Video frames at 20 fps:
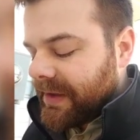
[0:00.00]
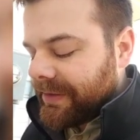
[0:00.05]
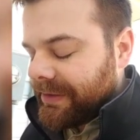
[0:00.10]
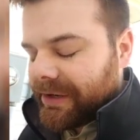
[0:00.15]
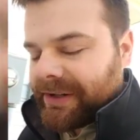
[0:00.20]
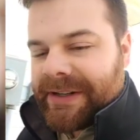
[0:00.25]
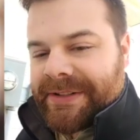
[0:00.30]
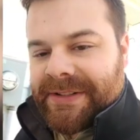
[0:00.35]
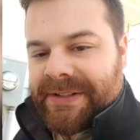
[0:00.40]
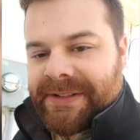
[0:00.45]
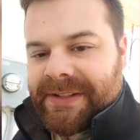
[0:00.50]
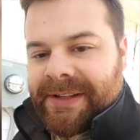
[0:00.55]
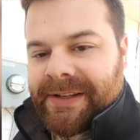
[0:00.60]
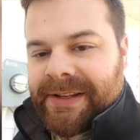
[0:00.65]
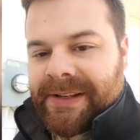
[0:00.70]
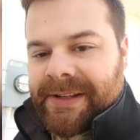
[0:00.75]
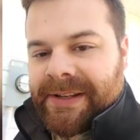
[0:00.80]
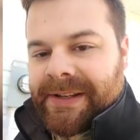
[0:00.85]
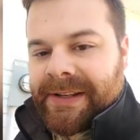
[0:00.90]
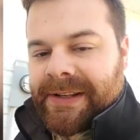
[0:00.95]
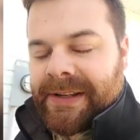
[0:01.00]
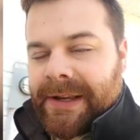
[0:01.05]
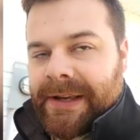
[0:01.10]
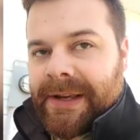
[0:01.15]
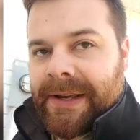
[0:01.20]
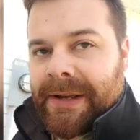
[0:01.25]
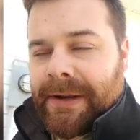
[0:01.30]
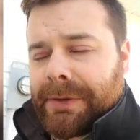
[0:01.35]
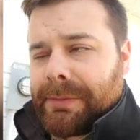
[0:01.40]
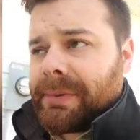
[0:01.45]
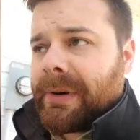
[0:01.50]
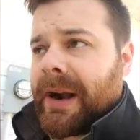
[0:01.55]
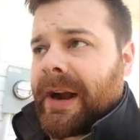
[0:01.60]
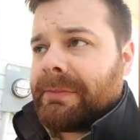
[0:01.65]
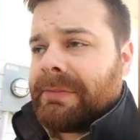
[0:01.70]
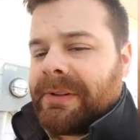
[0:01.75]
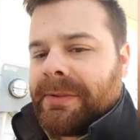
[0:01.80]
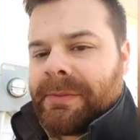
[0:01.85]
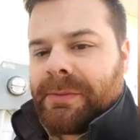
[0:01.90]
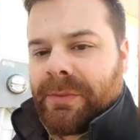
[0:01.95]
there isn't a
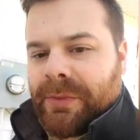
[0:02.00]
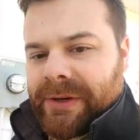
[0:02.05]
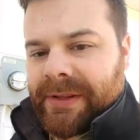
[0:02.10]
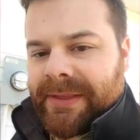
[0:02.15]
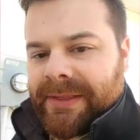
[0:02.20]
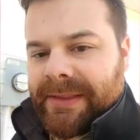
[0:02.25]
problem with